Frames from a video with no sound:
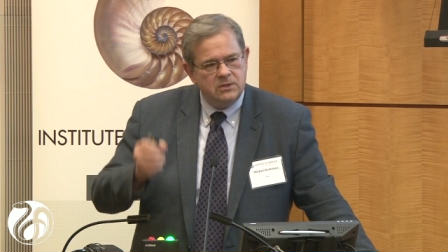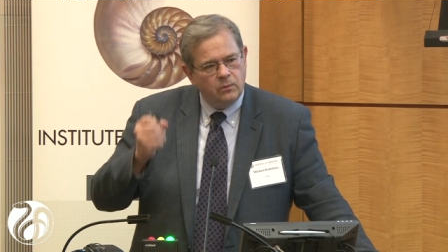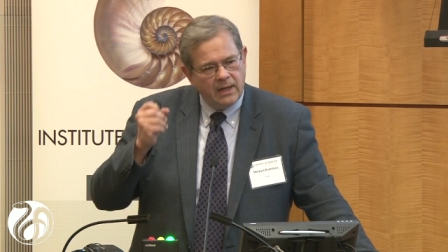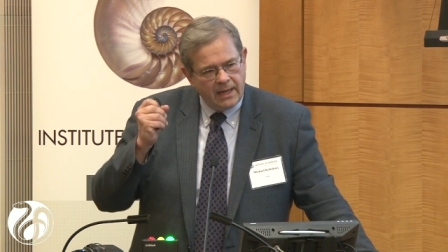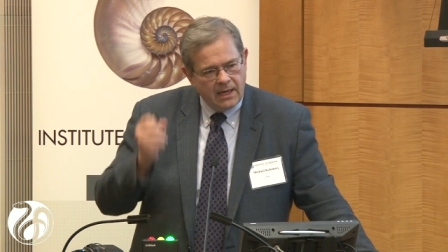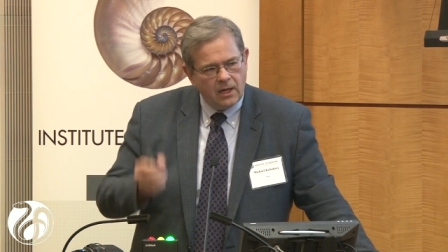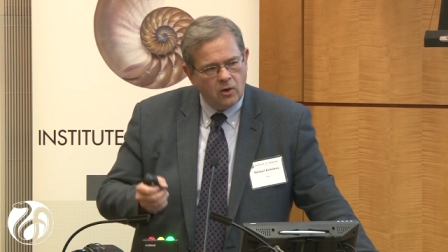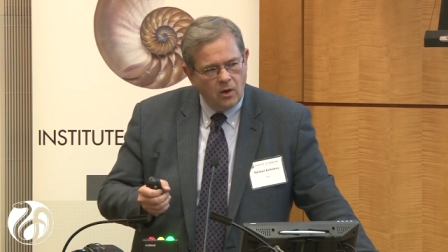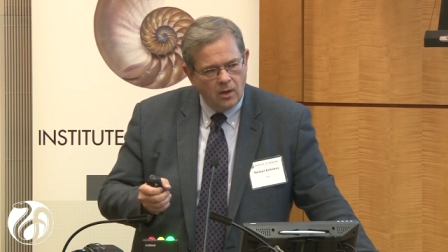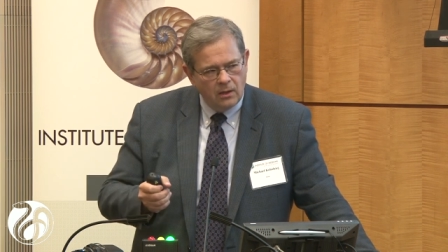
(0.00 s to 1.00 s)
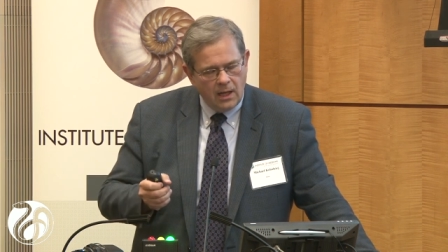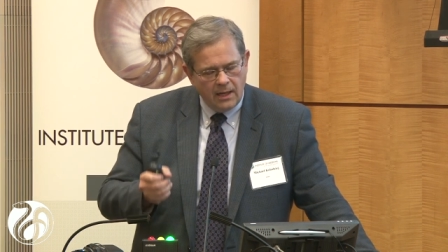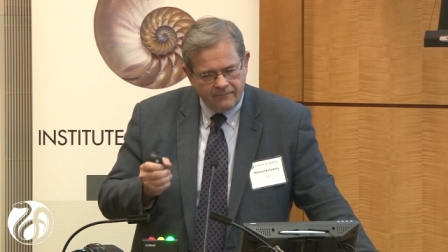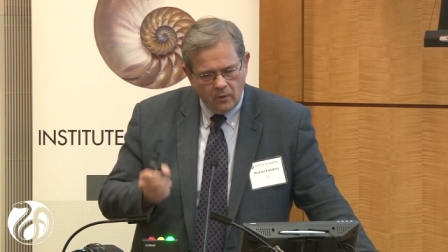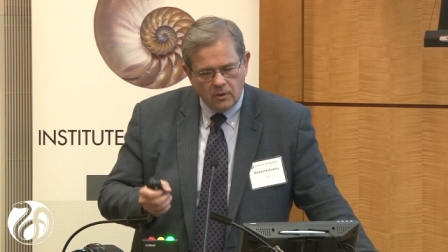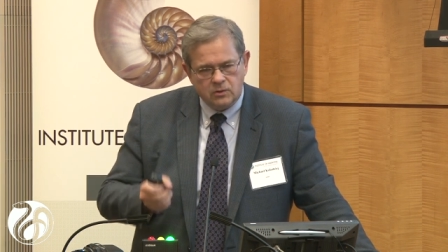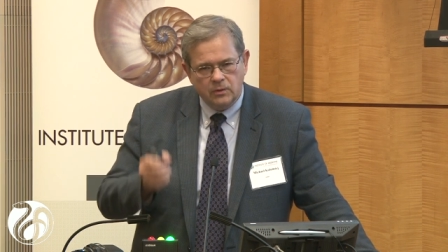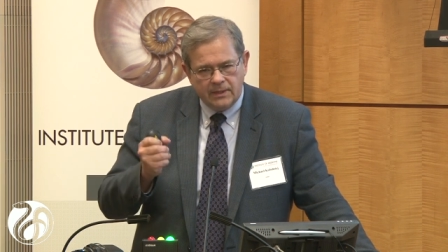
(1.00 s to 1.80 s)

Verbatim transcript: when I got on call on phone calls with,